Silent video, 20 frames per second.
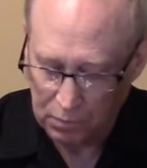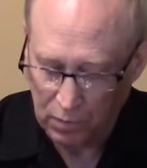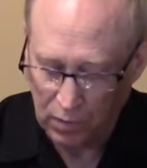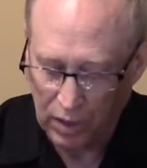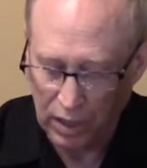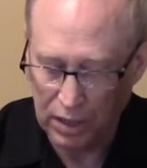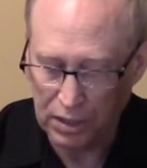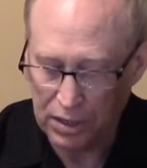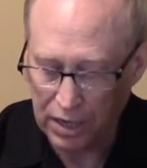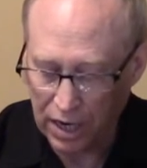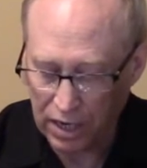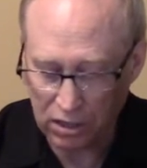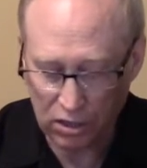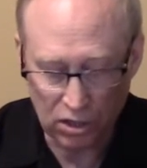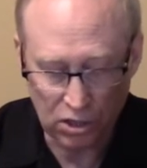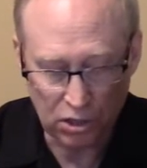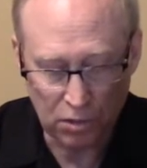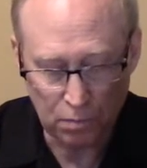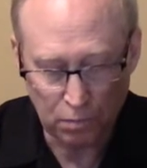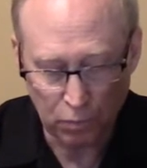In
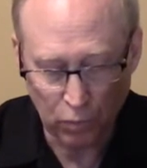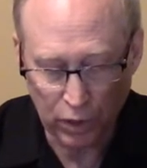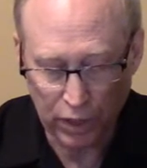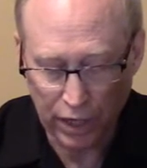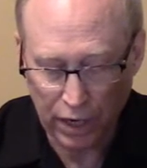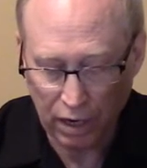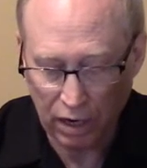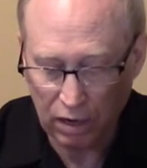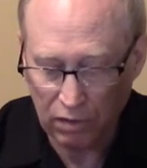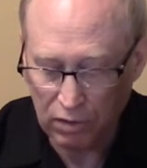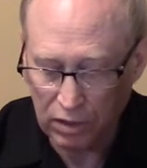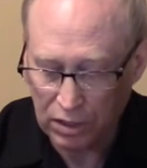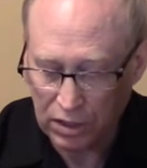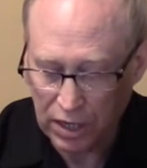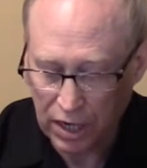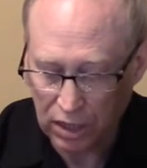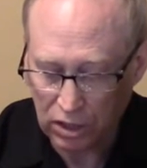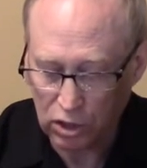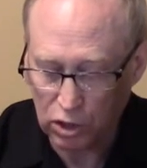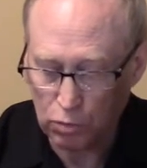Texas, we now have the
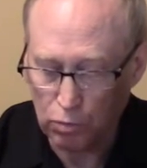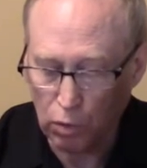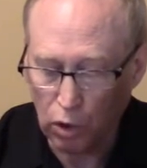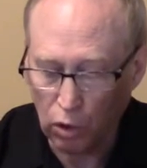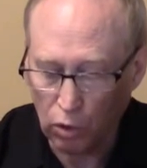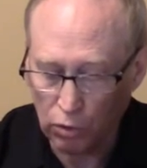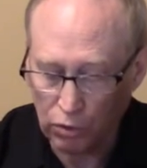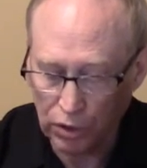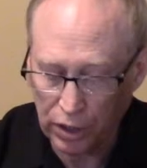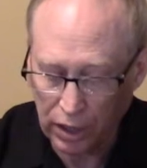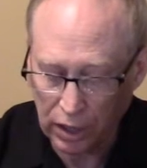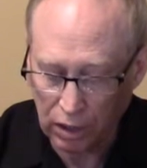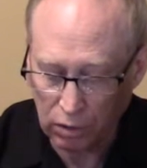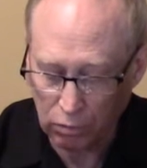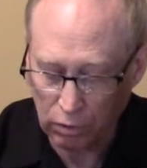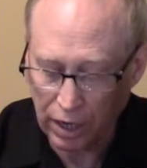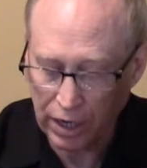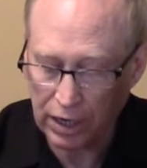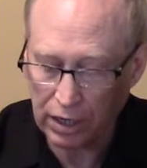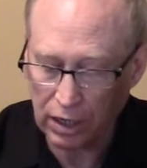Texas Mold
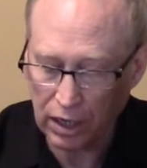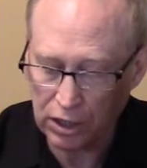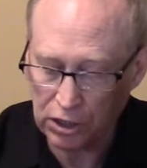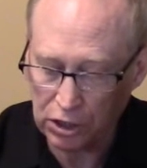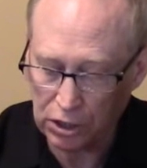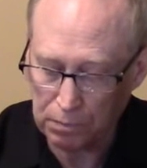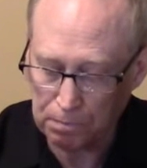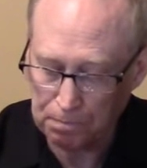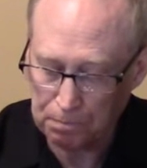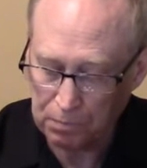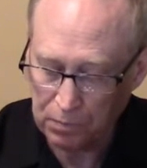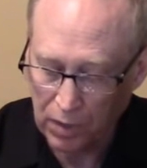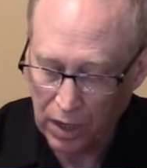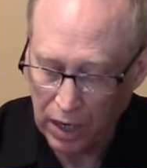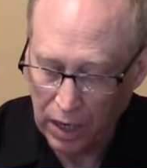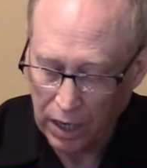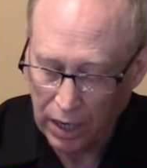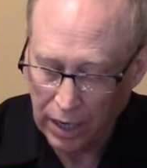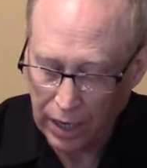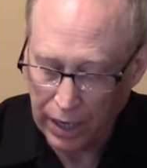regulation,
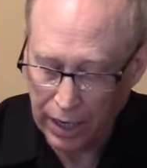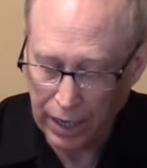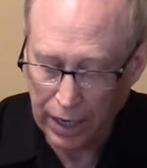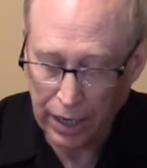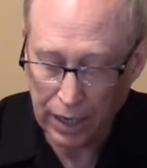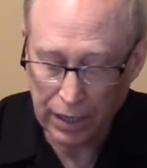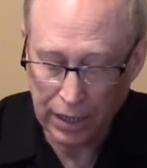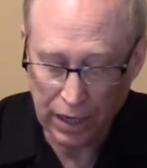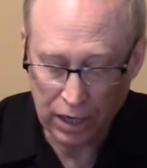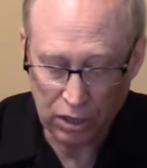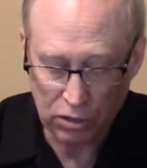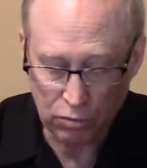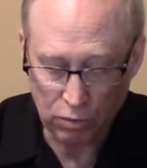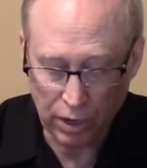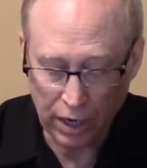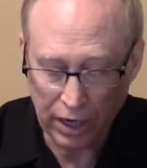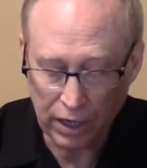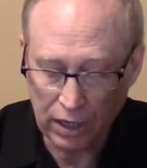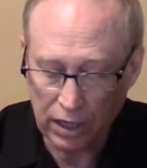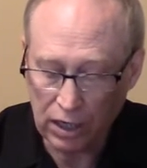and that is
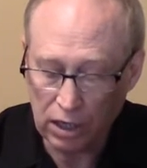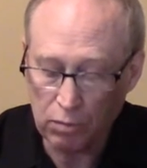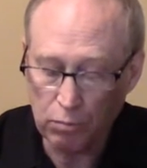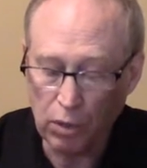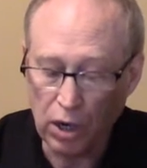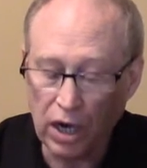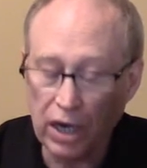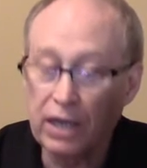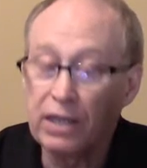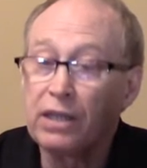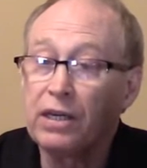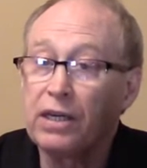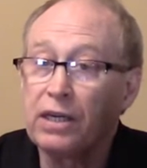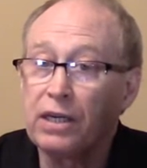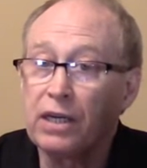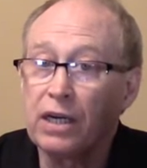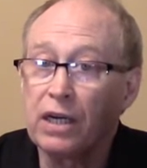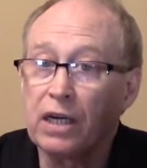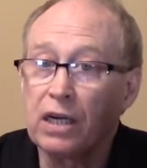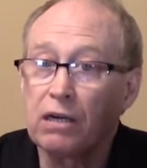regulated by
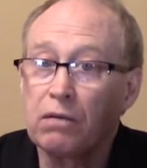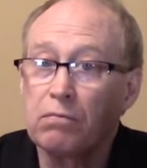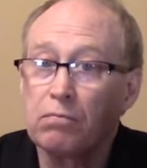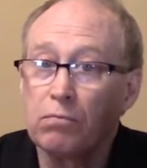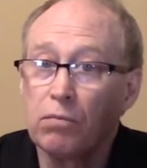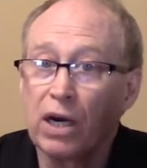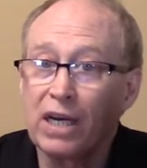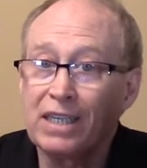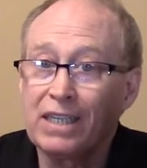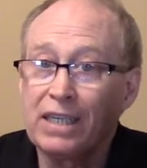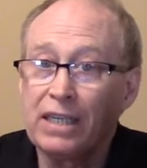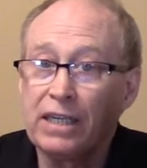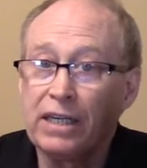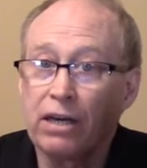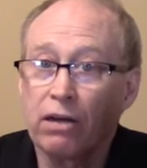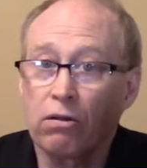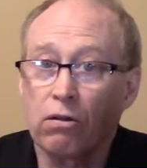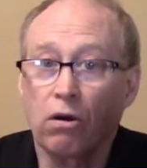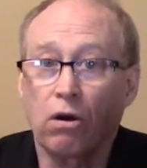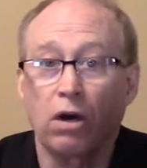by
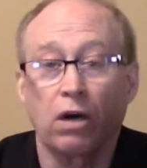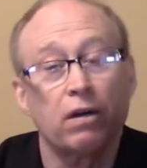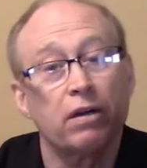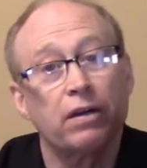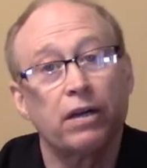TDLR.